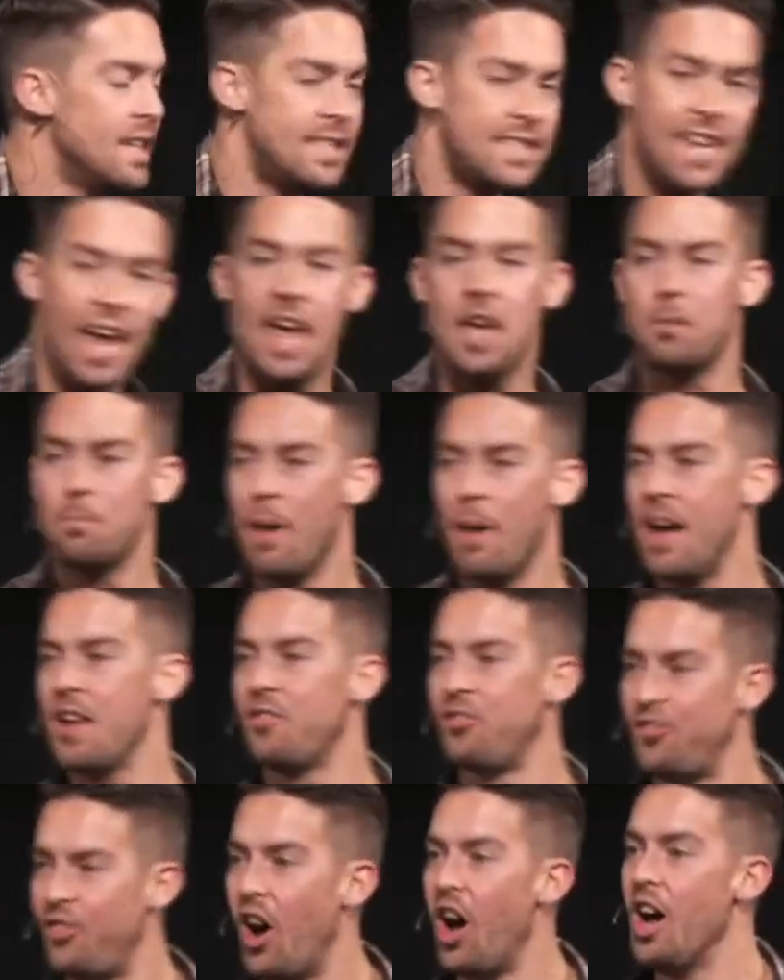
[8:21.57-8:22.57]
take my
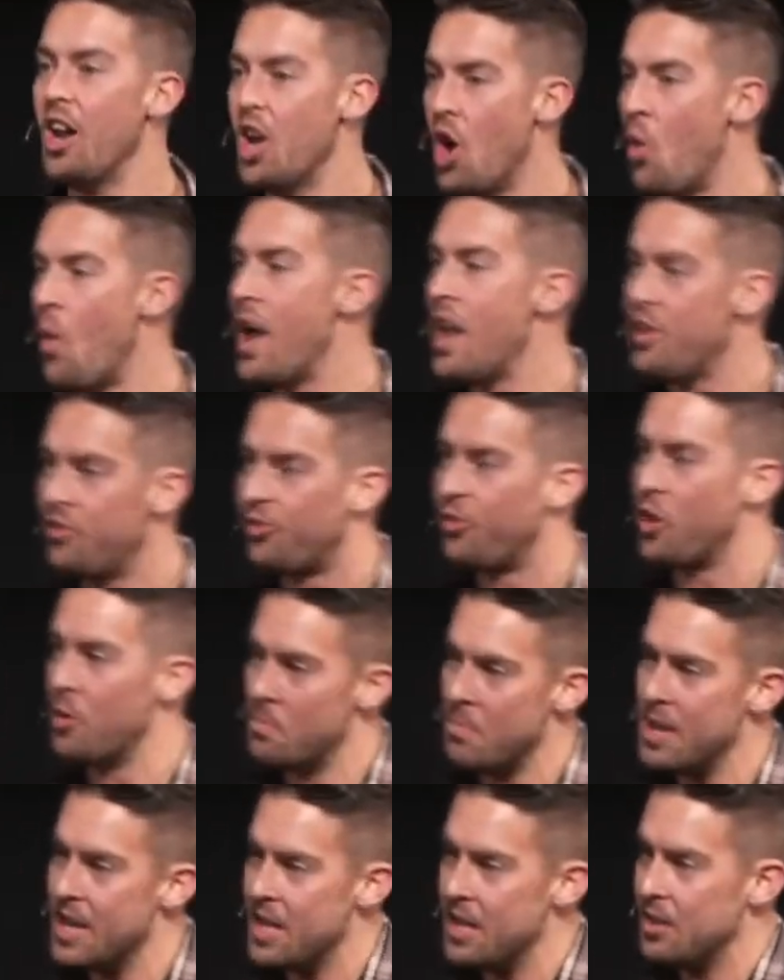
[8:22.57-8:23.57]
fun away from
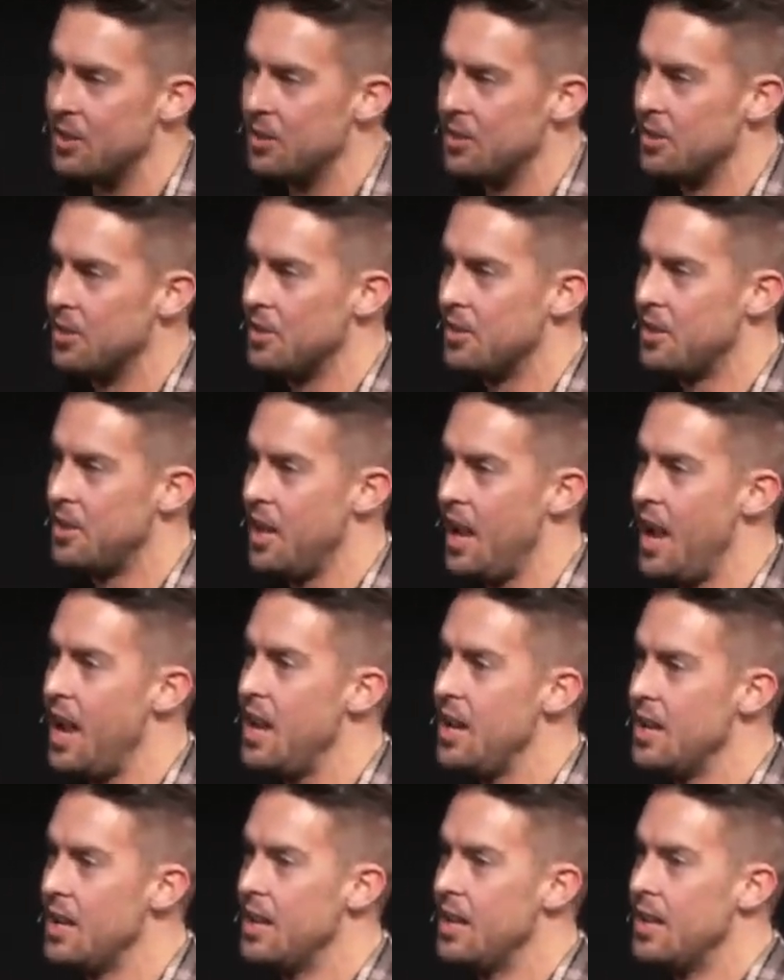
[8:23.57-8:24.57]
me,
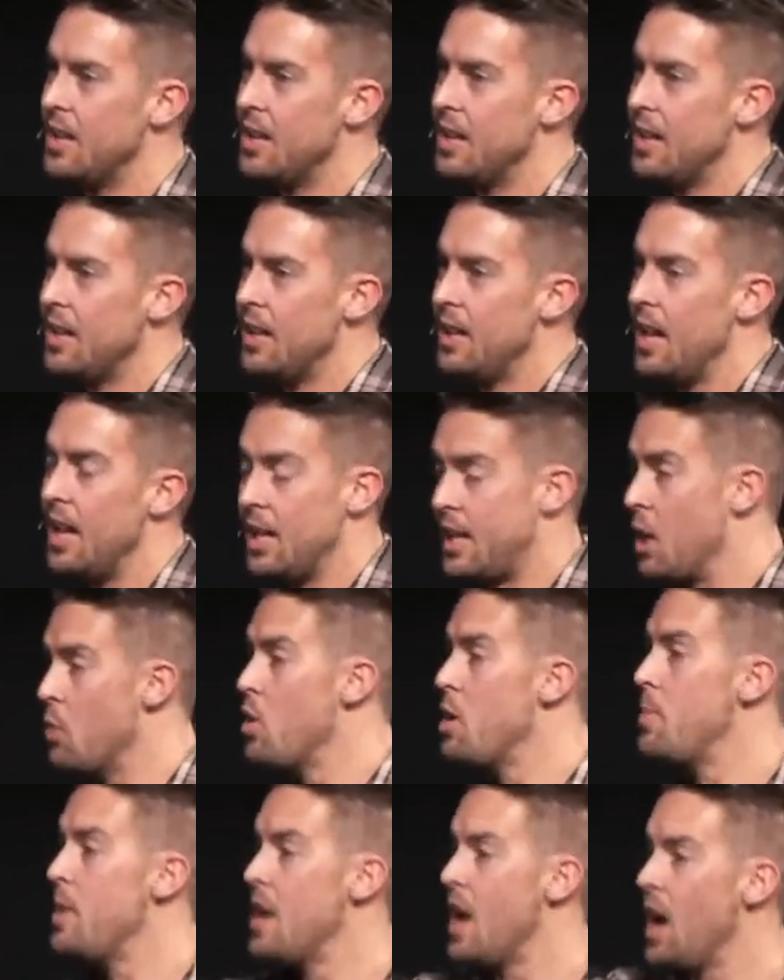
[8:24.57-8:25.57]
okay? And can
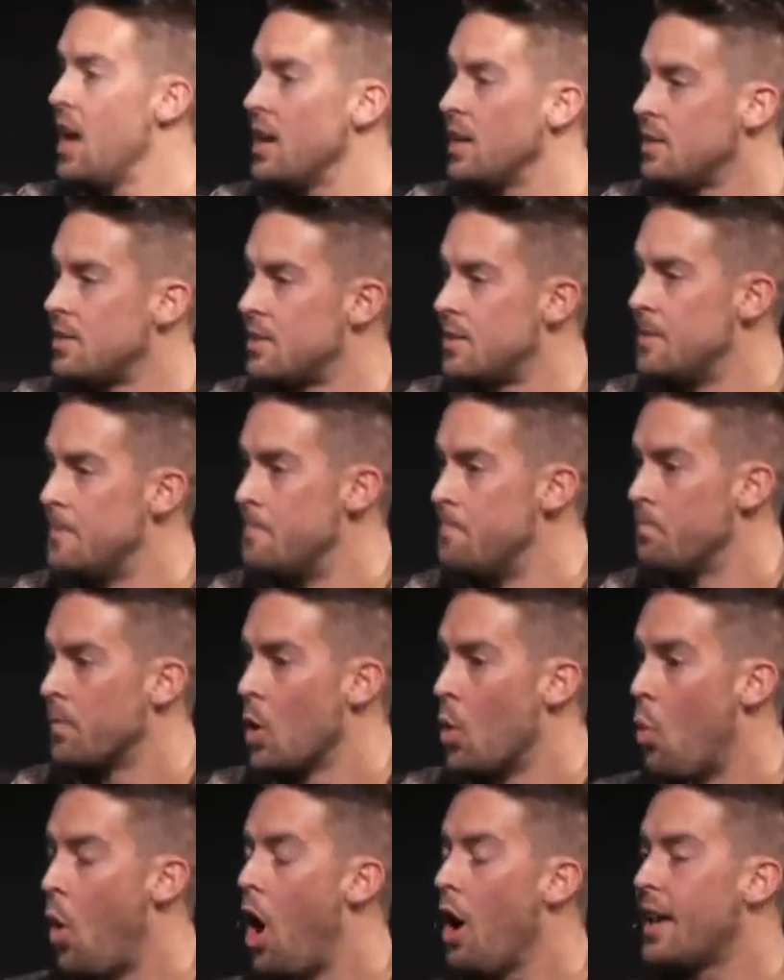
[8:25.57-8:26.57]
we be honest?
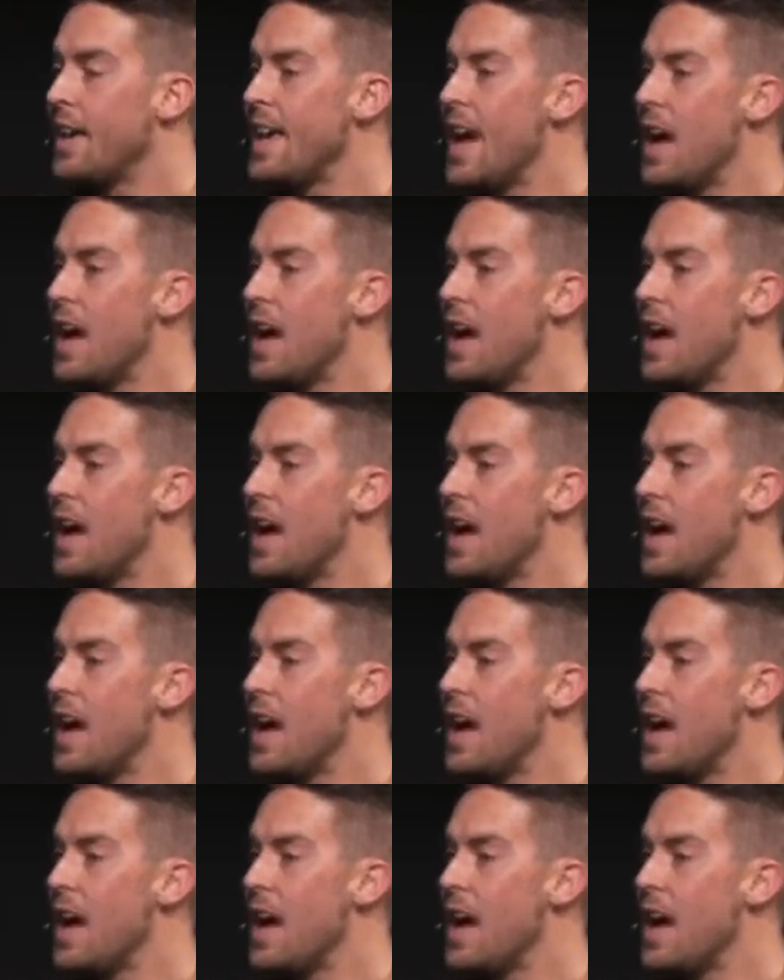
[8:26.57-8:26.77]
Walking